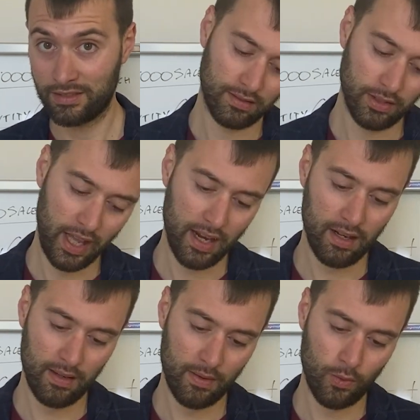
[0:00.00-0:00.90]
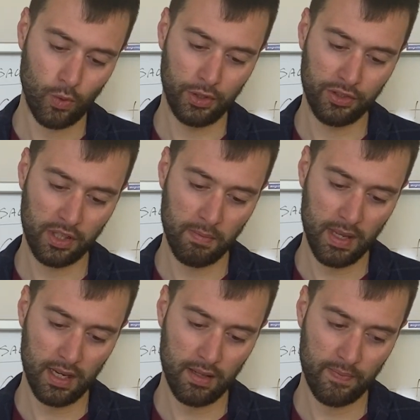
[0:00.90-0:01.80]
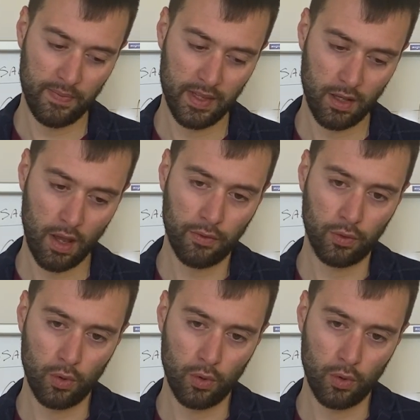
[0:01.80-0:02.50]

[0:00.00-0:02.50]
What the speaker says: Then what does it mean? You